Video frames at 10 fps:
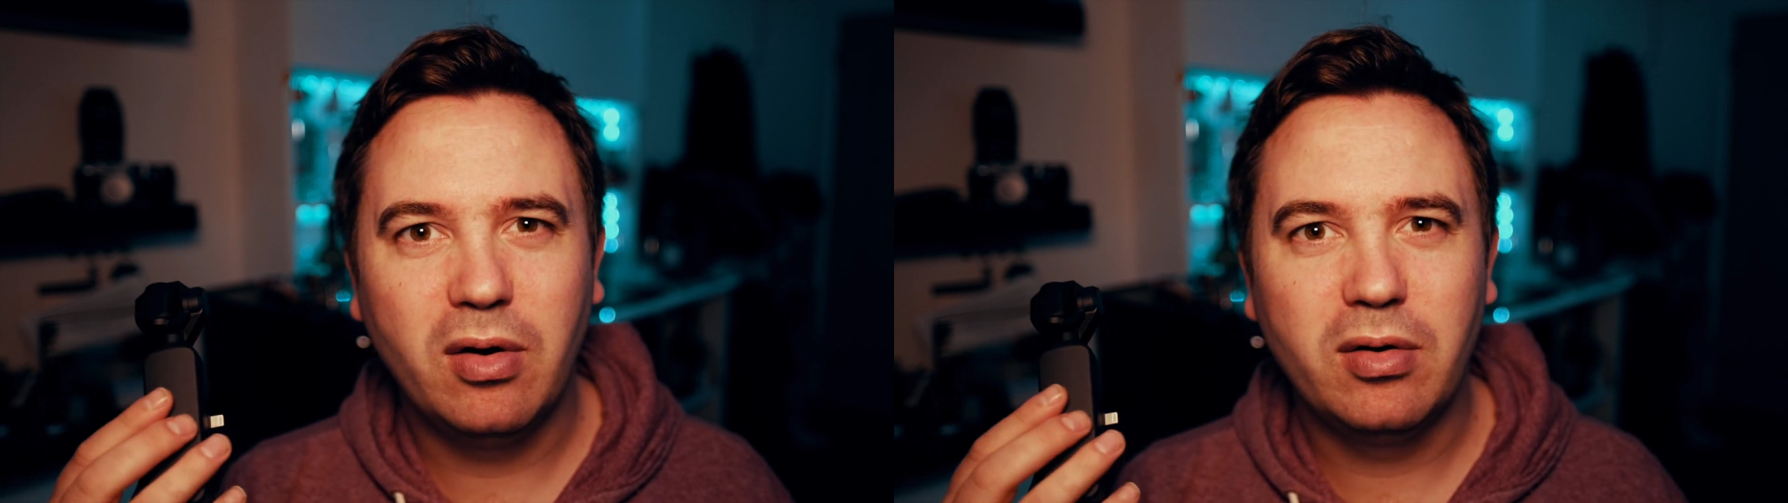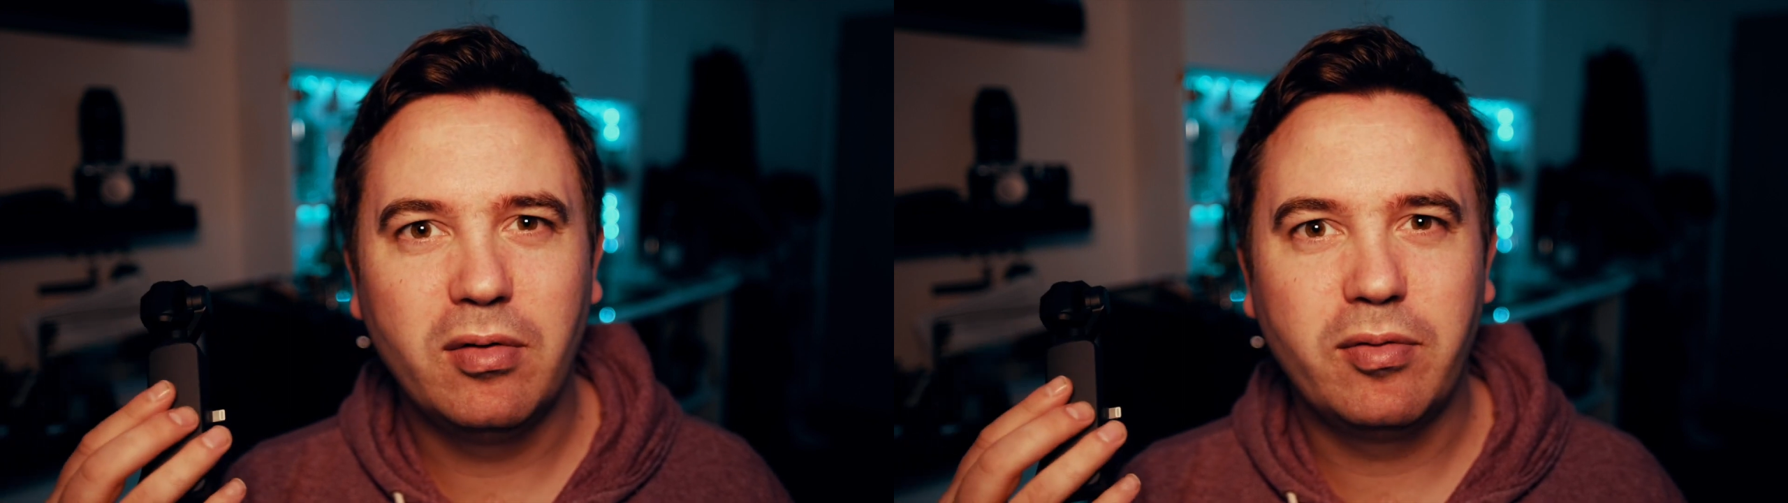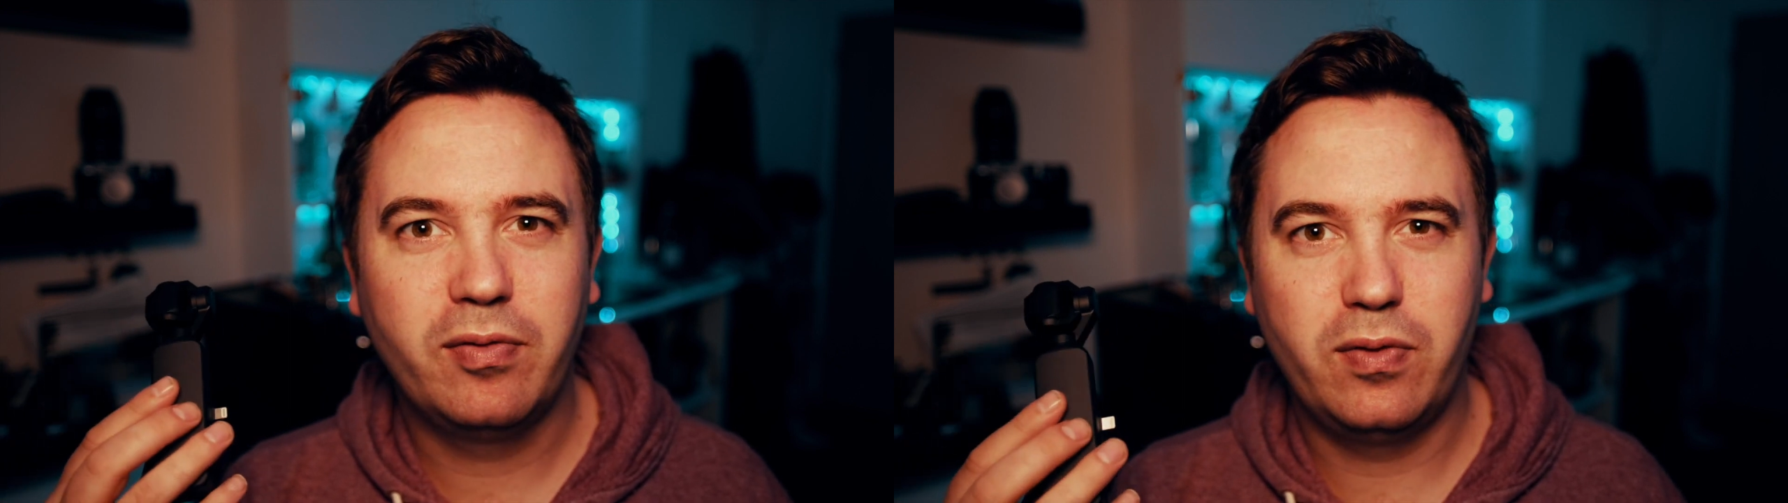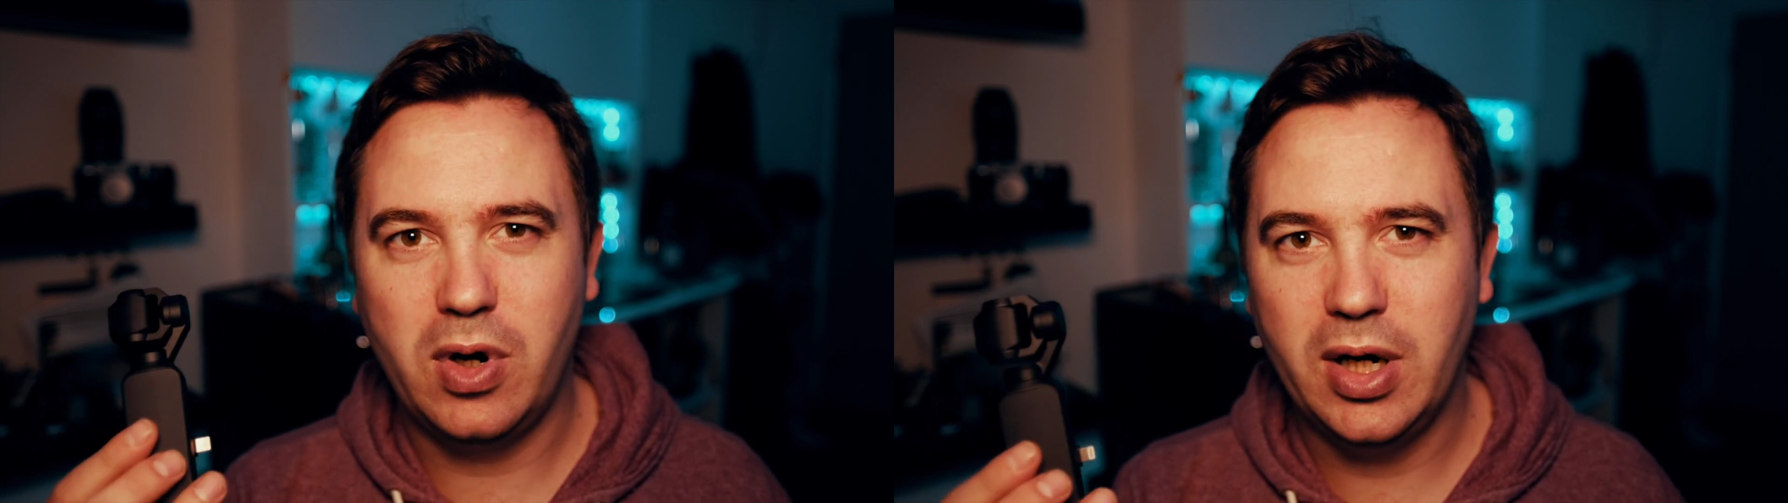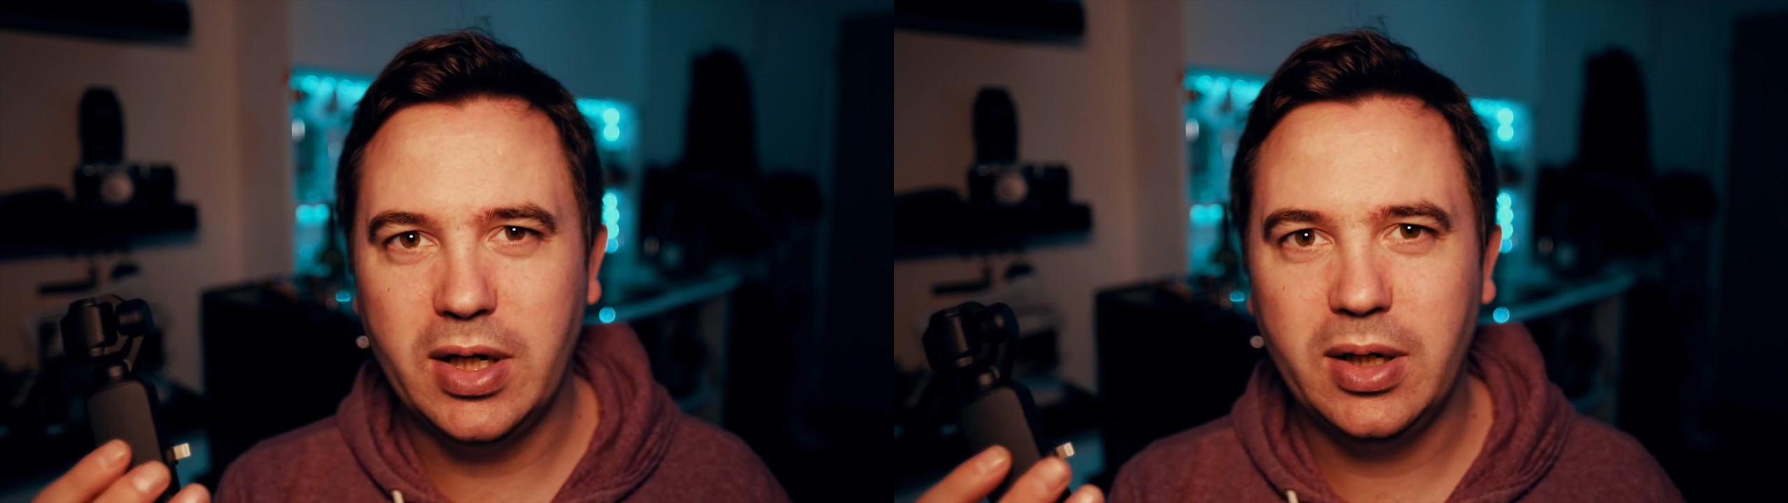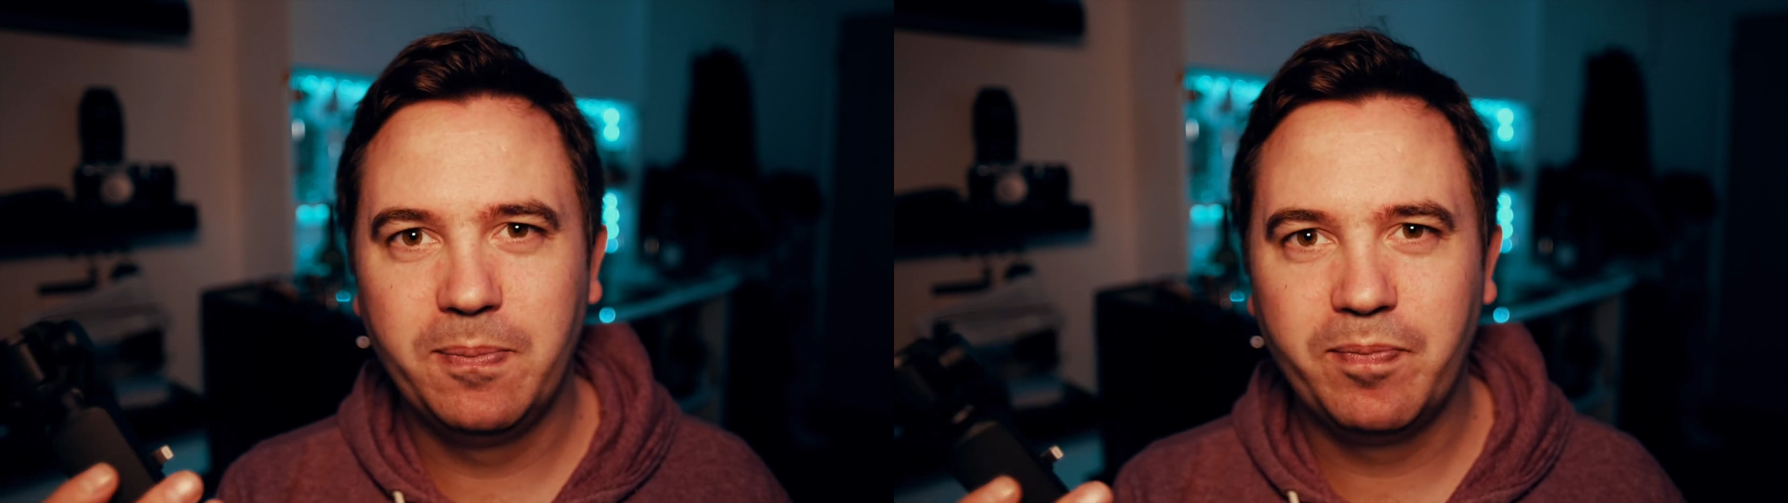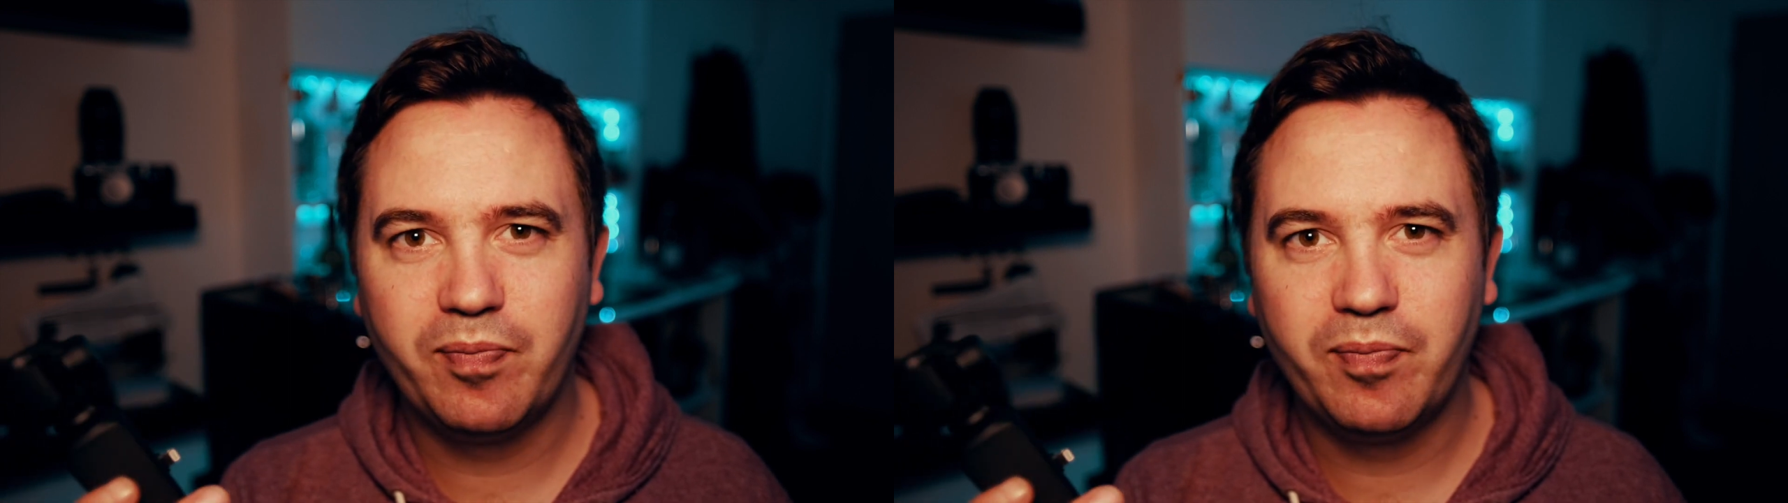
on Friday.